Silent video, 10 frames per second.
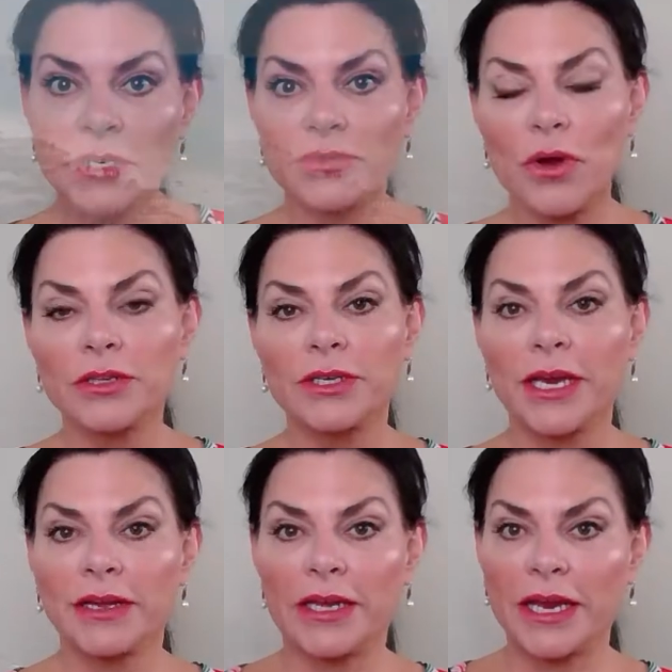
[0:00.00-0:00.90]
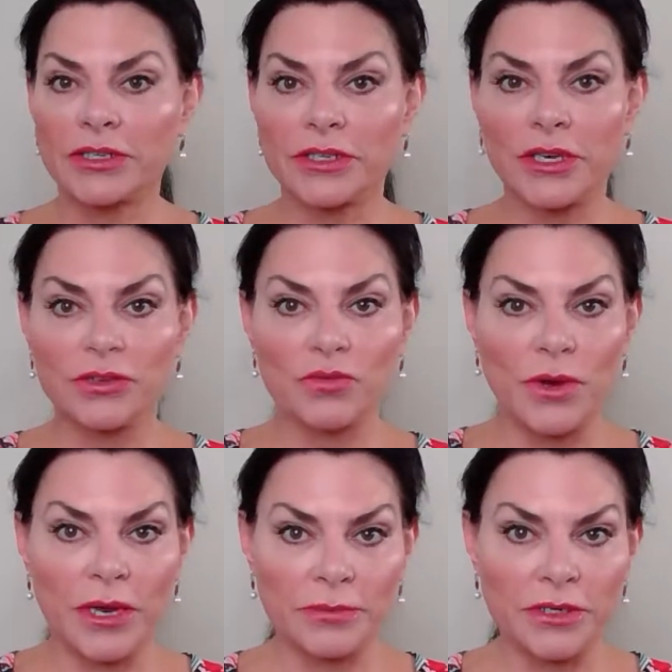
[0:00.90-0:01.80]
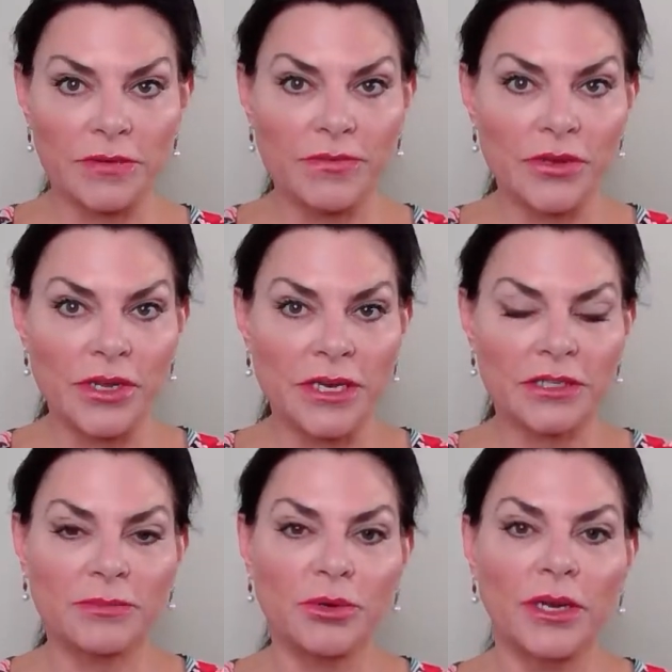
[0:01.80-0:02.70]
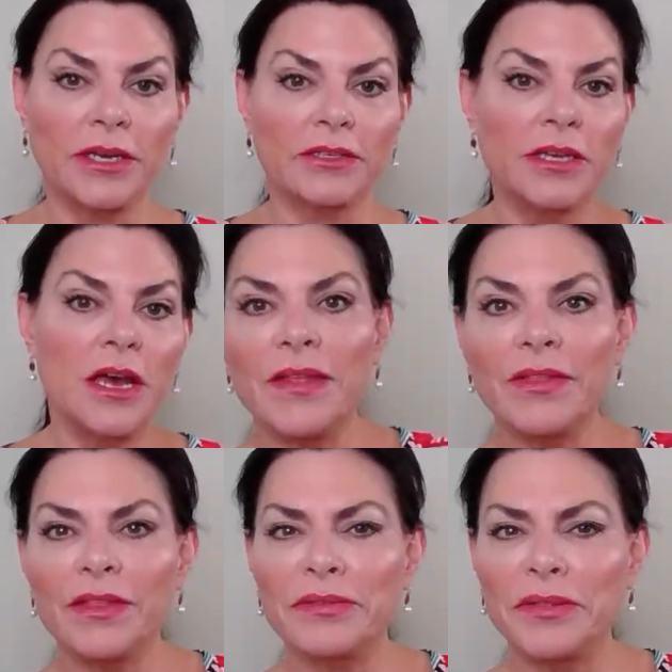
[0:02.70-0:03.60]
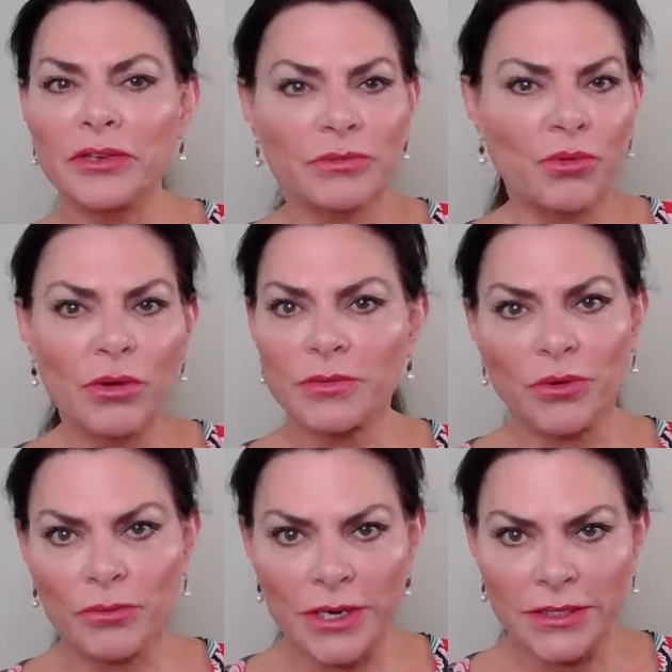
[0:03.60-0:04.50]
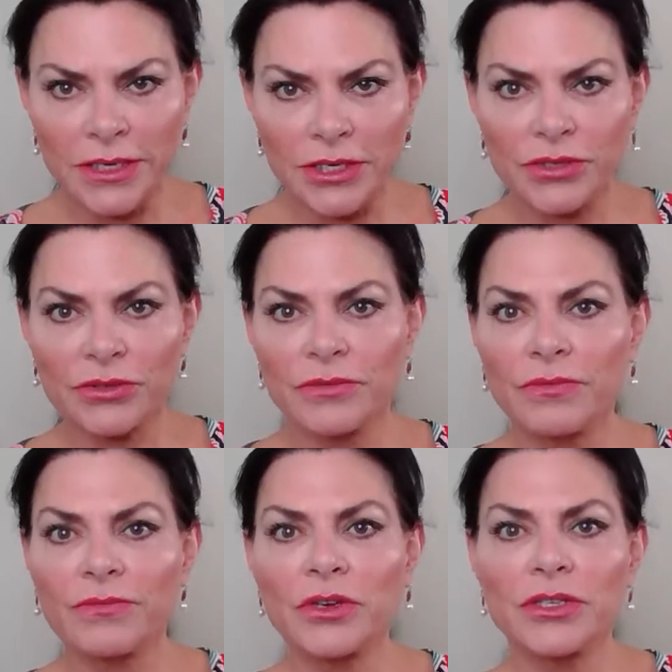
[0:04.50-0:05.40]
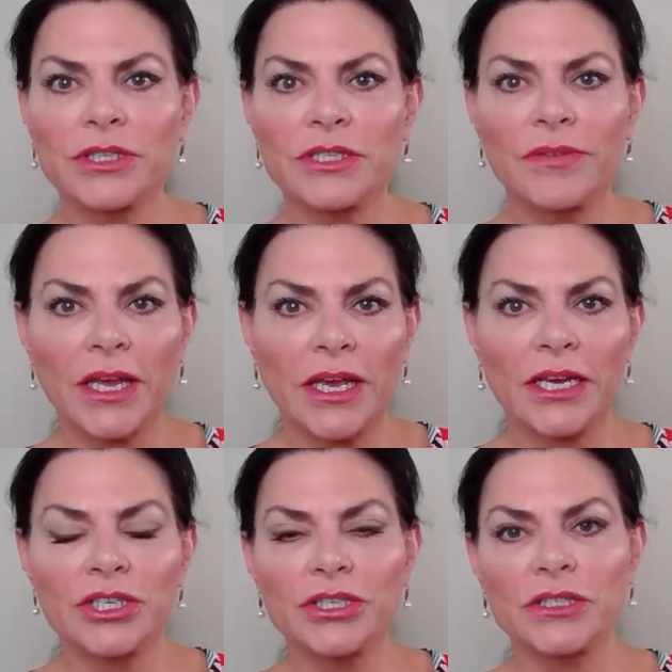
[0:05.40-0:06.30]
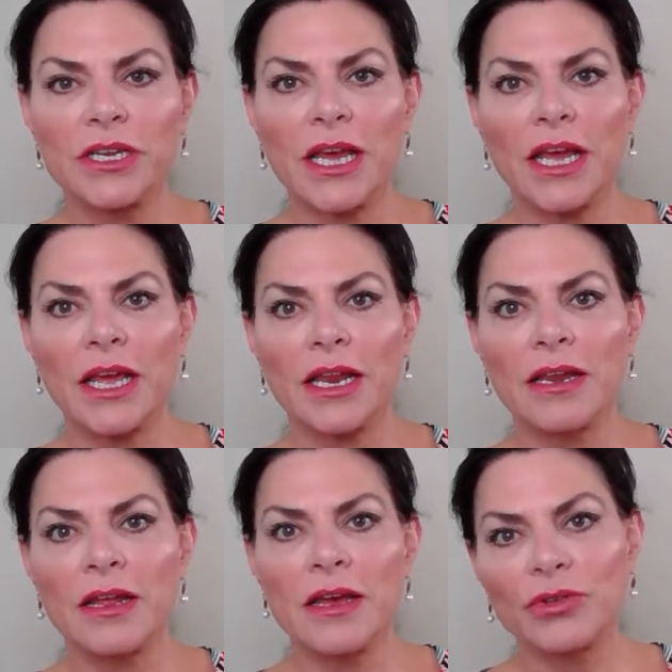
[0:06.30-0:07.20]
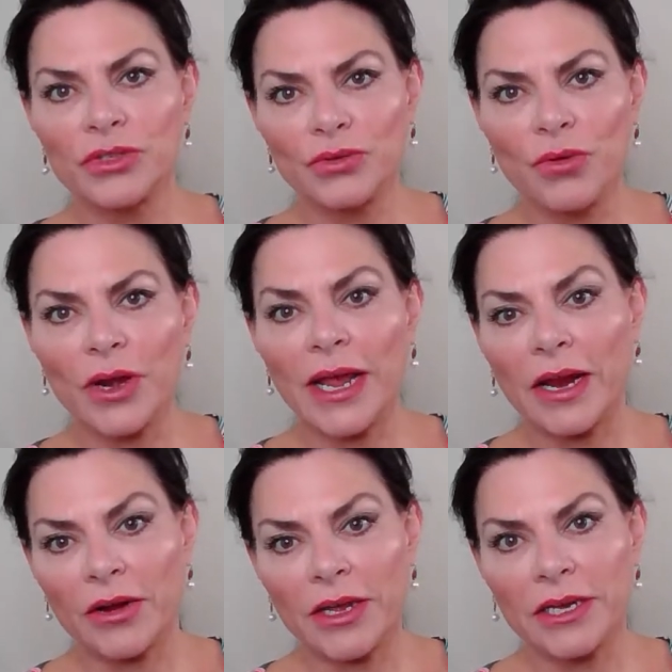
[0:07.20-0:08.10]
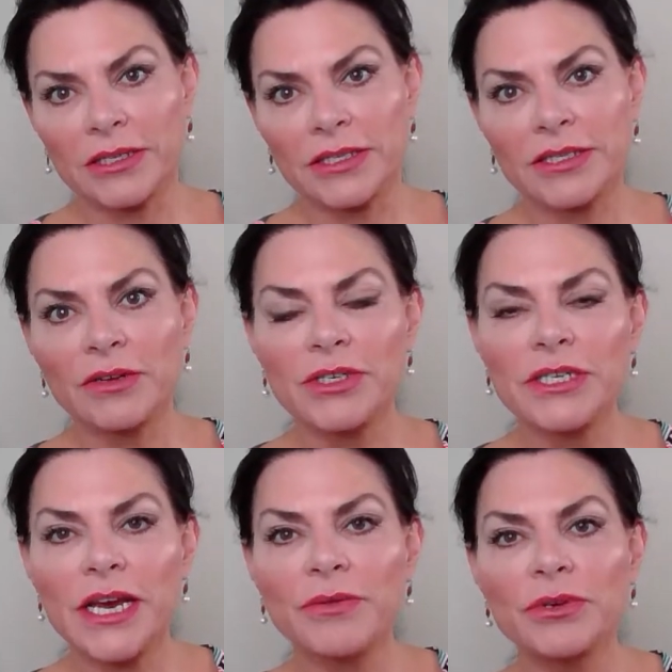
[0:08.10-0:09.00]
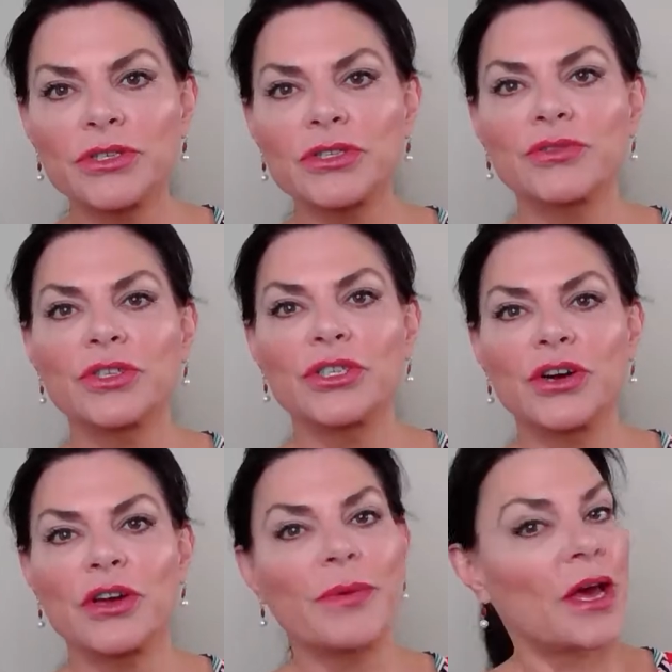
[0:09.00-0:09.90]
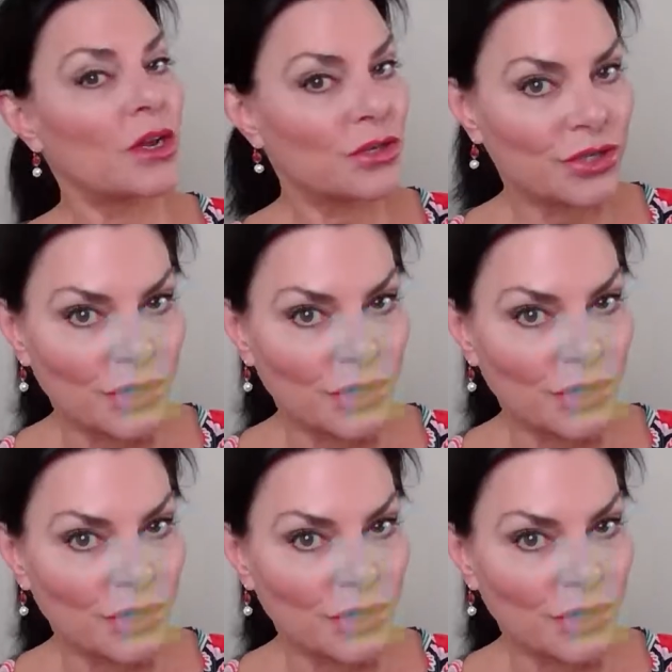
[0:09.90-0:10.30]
because Walton County actually goes way up to Definiak Springs, and those are much more residential versus vacation and resort areas. So today we're just going to talk about